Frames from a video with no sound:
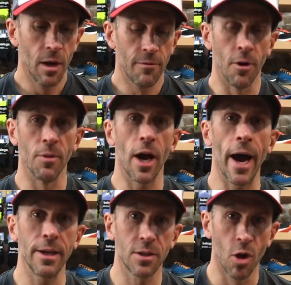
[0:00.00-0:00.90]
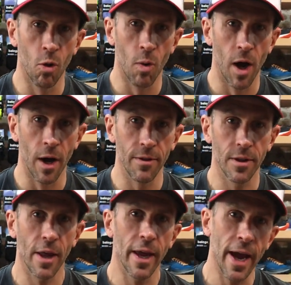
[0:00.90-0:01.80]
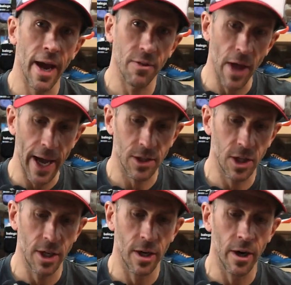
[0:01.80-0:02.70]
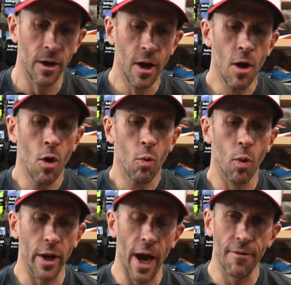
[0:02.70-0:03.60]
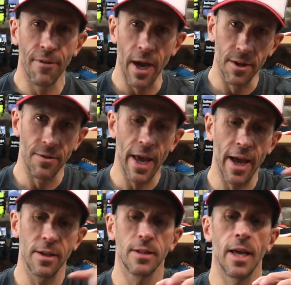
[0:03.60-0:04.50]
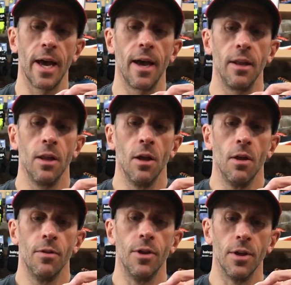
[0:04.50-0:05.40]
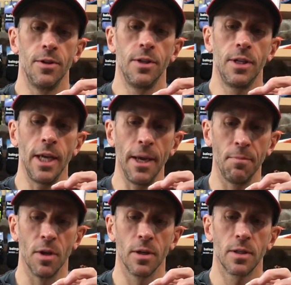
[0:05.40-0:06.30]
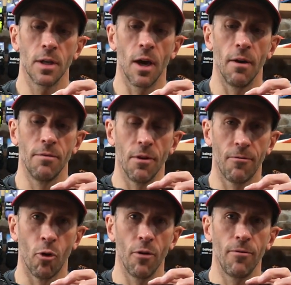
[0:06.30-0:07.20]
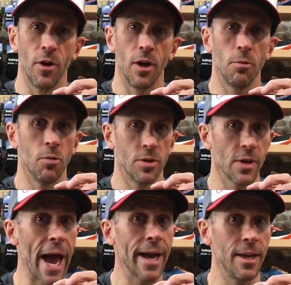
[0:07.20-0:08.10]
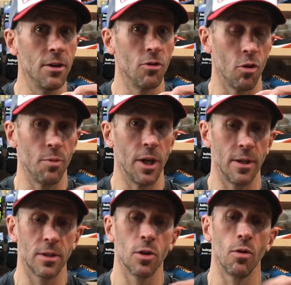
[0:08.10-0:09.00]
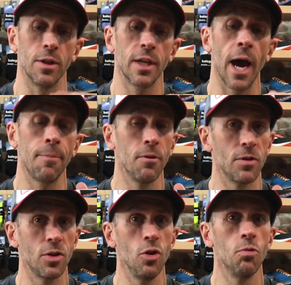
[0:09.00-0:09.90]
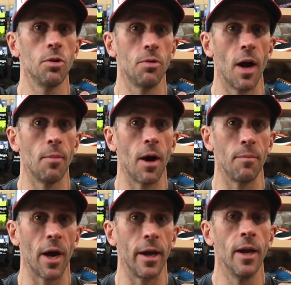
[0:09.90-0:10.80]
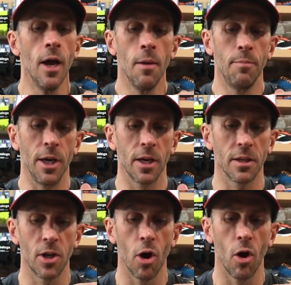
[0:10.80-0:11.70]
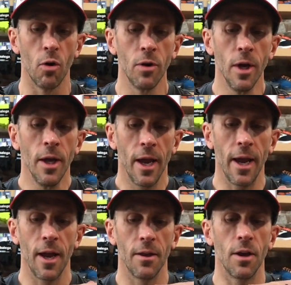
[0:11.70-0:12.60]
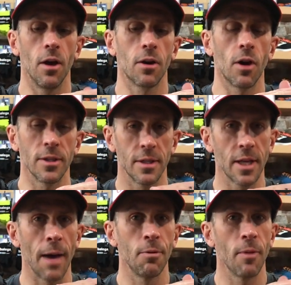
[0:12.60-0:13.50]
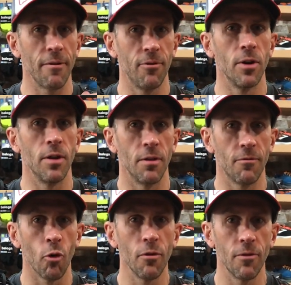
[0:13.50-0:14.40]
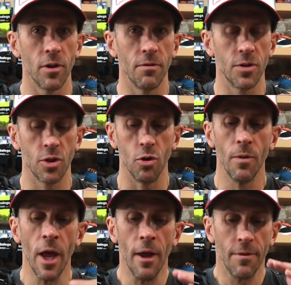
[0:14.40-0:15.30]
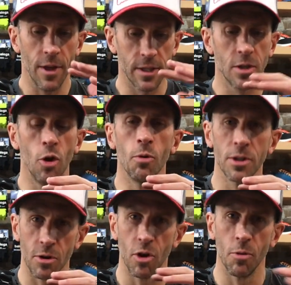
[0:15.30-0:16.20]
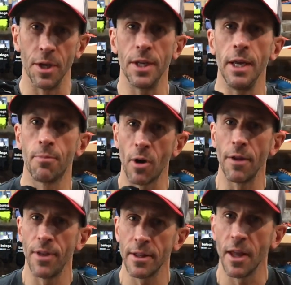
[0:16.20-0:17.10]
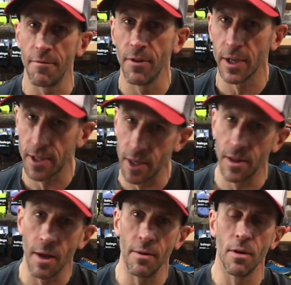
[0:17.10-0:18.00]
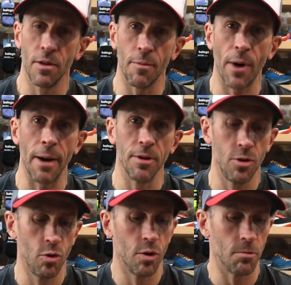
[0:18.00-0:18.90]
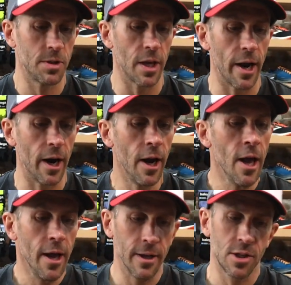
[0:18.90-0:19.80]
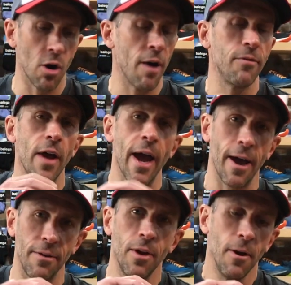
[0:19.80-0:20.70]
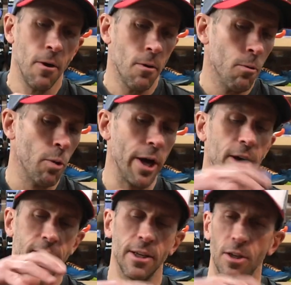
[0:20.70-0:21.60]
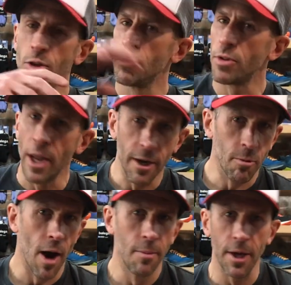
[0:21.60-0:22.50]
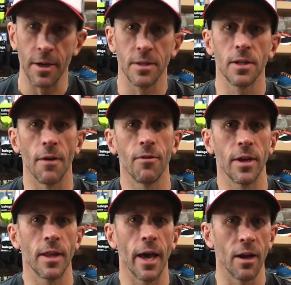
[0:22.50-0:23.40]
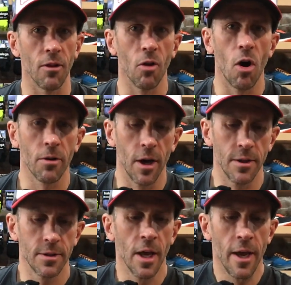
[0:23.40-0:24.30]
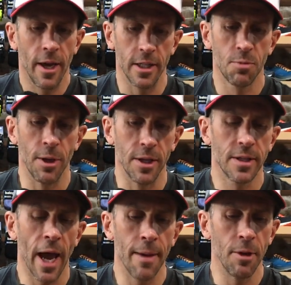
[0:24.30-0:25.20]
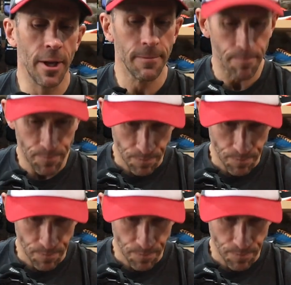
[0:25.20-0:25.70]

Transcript: From the ISO 1 that they had last year, what I found in that is that the deepness of the forefoot was lacking a little bit, and so the top of the shoe would rub on my big toe and across the top of my foot in the forefoot of the shoe. This new one's a little bit deeper. I think they fixed it. They probably knew it was there, and so I've had way less issues with any rubbing and stuff like that on long runs and spending time in it.